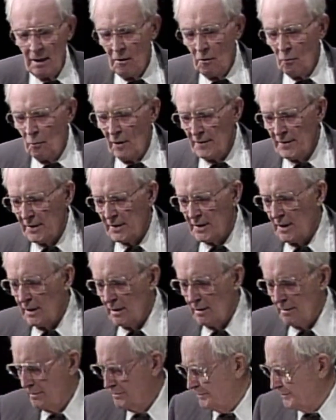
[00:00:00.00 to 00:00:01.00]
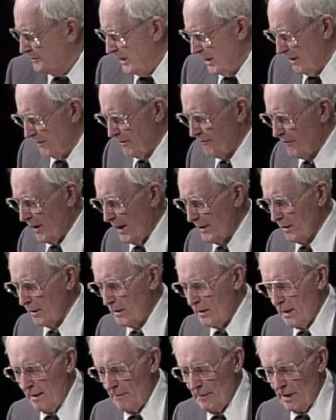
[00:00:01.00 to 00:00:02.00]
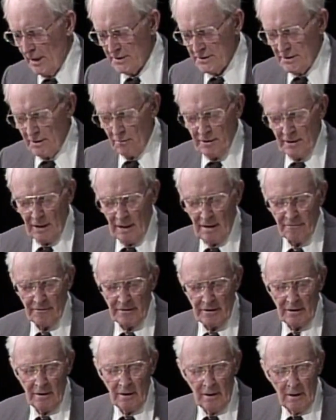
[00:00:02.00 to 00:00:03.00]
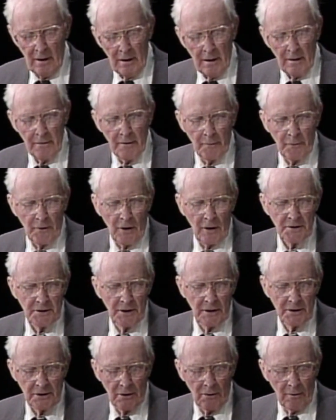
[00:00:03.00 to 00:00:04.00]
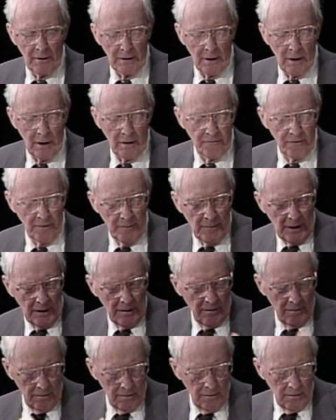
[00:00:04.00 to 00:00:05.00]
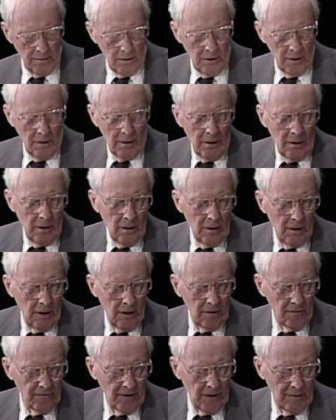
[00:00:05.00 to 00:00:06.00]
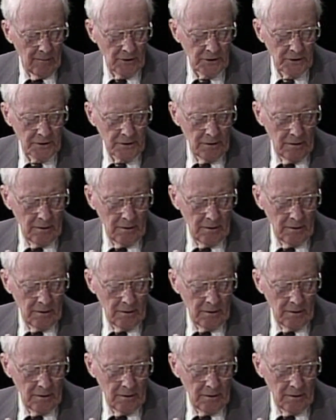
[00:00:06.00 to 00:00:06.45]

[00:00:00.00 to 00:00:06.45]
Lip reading: when the king, at the final climax, here we have the process going on from a famous